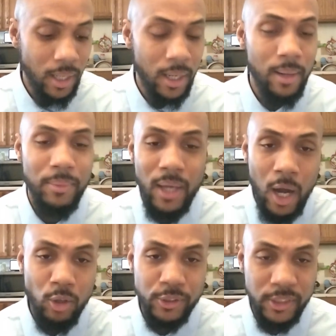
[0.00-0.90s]

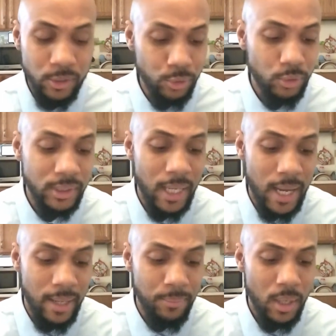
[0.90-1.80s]
all Central
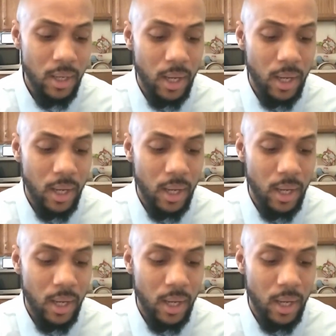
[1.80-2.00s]
Time.